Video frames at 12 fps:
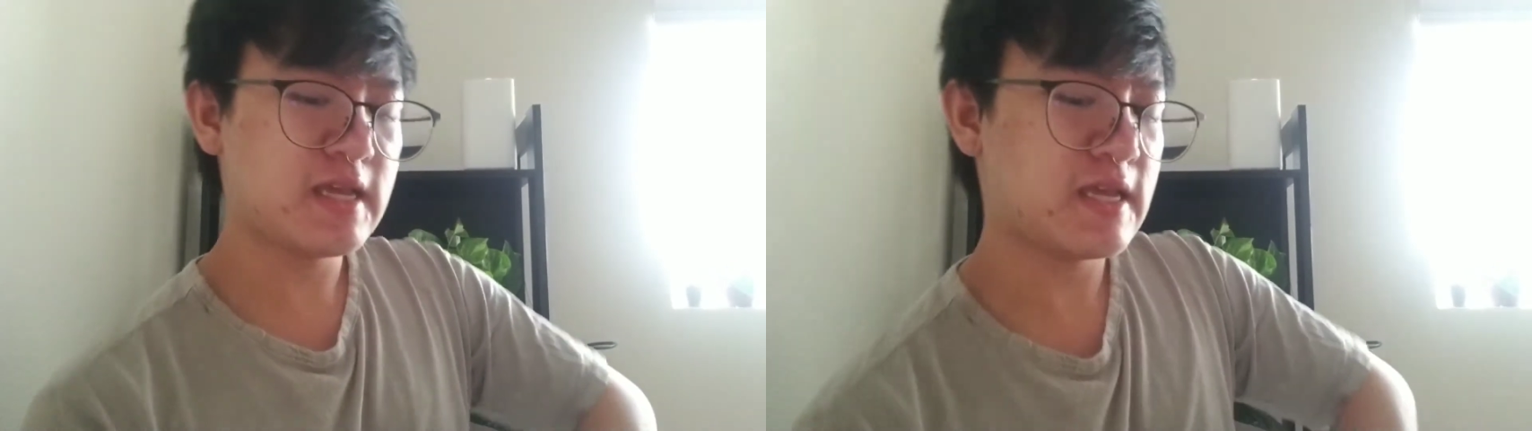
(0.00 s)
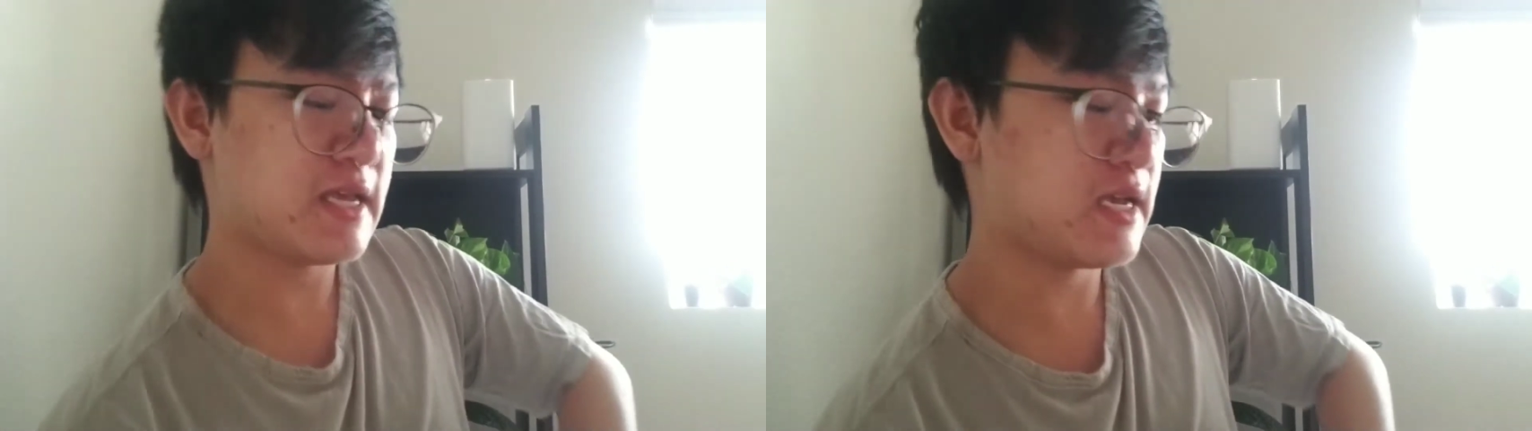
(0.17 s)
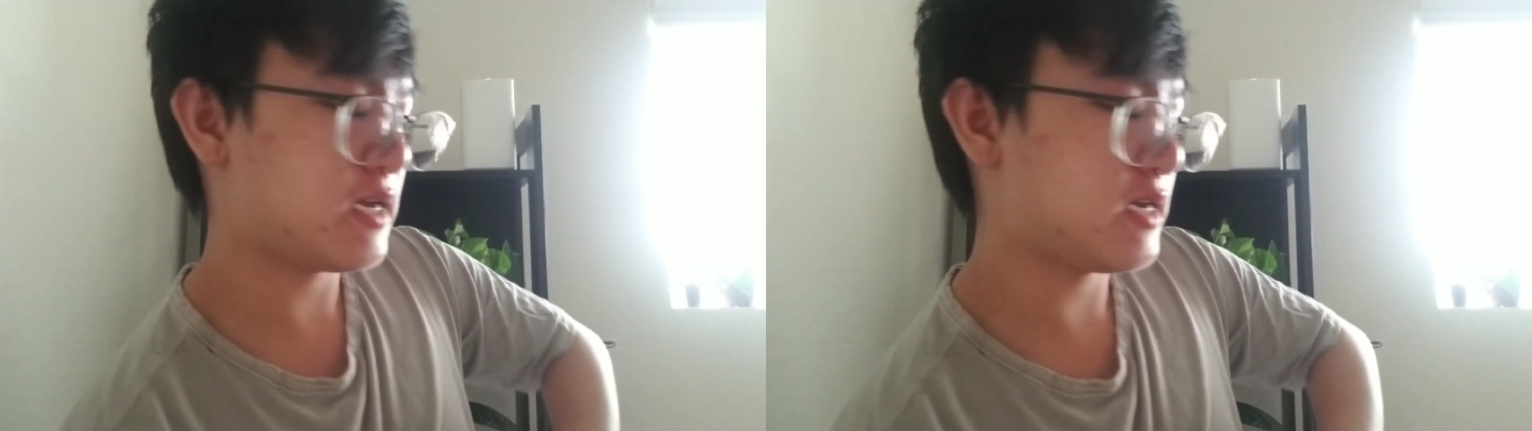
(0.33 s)

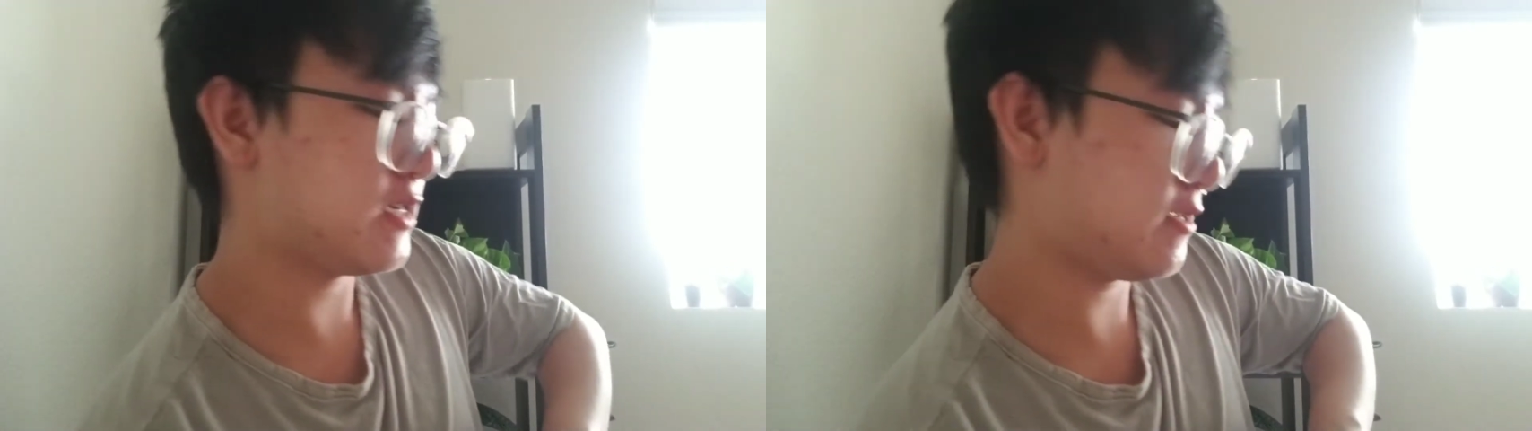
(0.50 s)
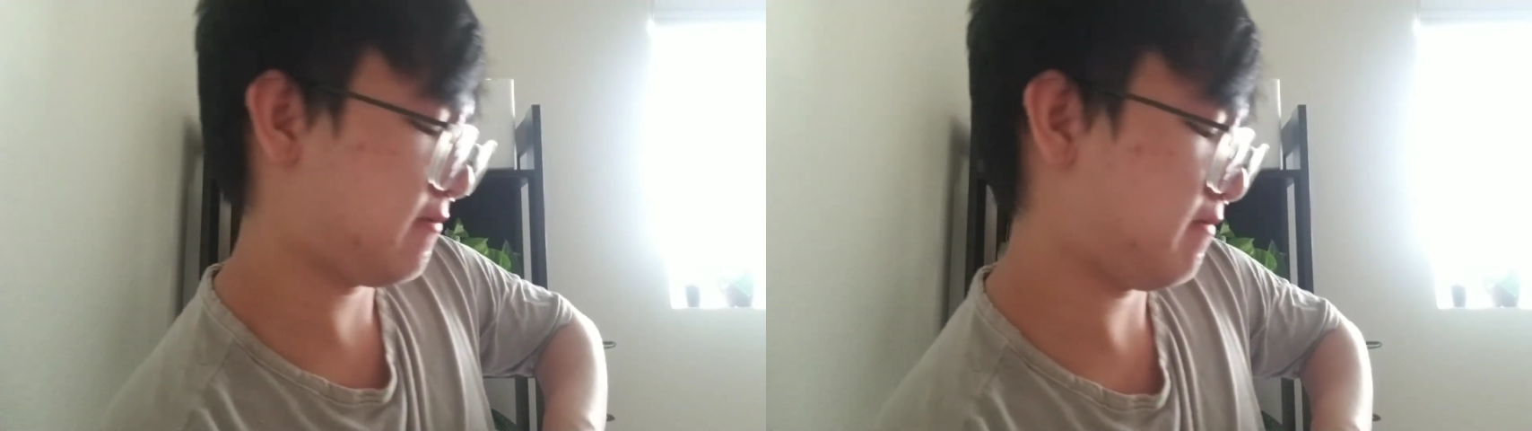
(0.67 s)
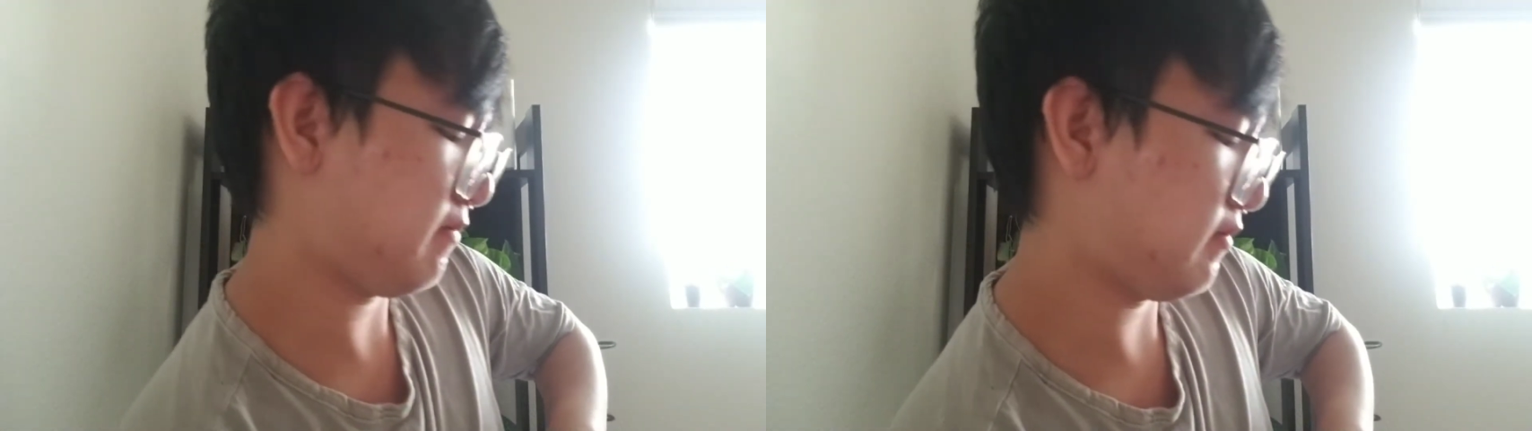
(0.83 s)
And
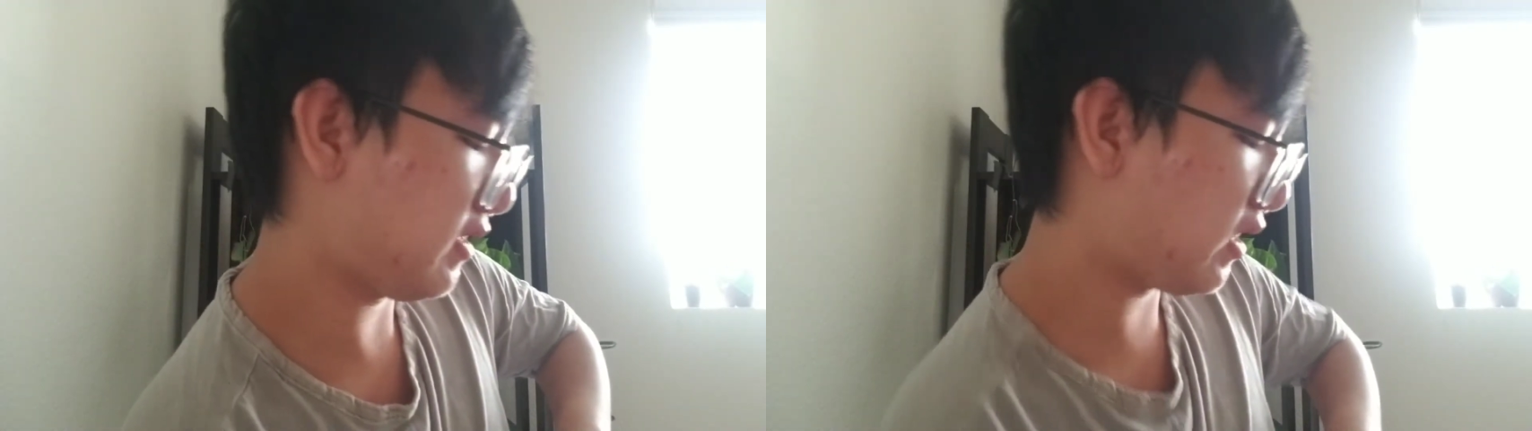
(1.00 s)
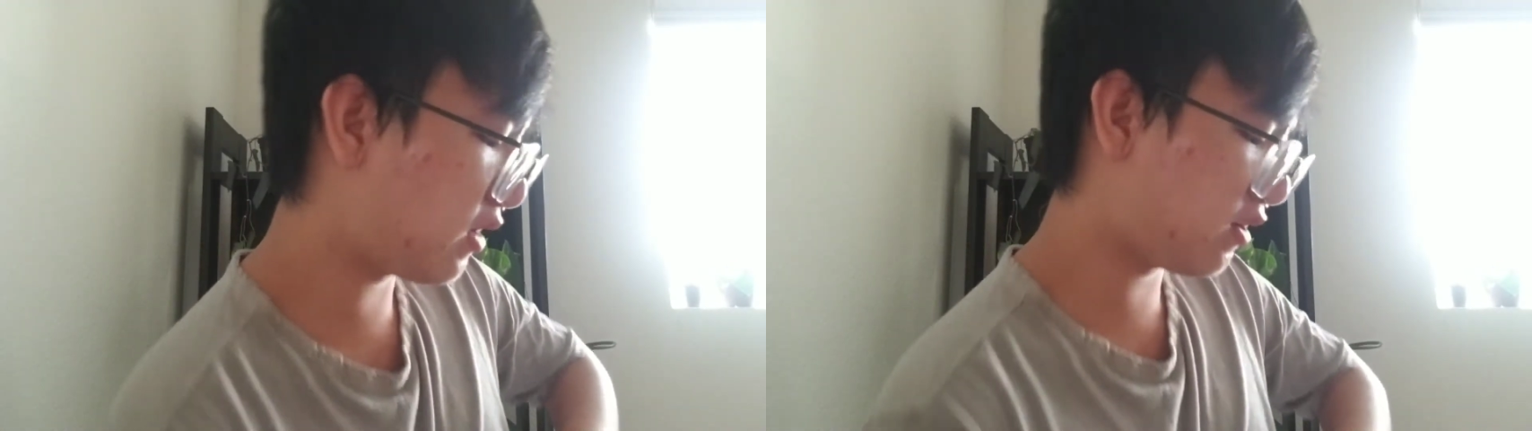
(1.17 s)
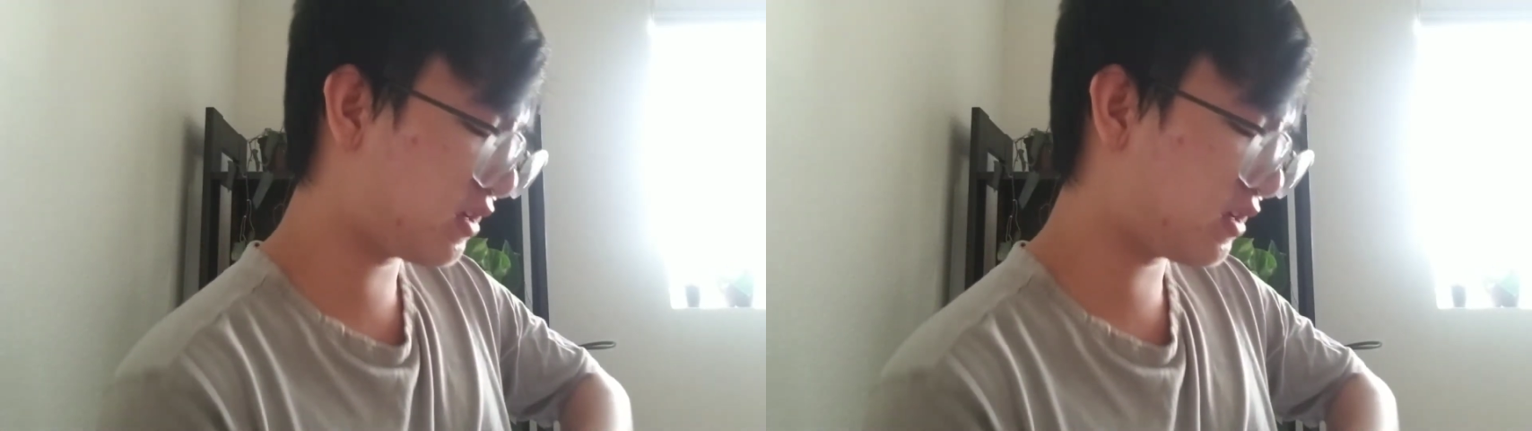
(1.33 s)
oh